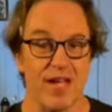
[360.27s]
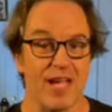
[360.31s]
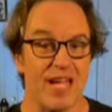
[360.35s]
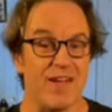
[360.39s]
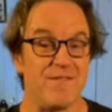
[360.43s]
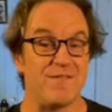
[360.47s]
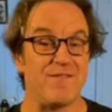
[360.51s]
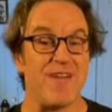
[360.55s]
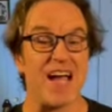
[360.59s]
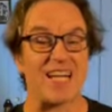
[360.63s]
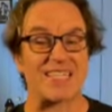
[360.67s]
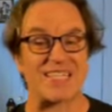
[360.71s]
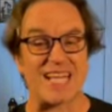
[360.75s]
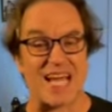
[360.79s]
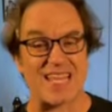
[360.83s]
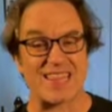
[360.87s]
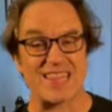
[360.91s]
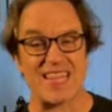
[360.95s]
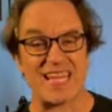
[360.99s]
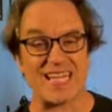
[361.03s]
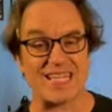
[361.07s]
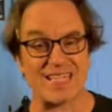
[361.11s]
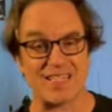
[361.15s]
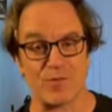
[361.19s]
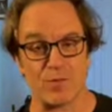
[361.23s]
In fact, I
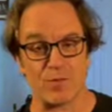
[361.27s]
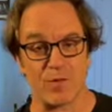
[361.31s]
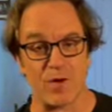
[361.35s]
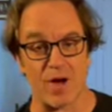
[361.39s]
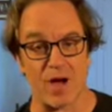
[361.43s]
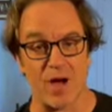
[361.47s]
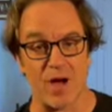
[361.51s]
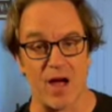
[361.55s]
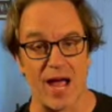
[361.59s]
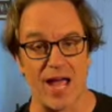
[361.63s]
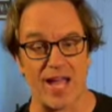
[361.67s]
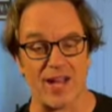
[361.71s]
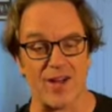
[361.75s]
think I had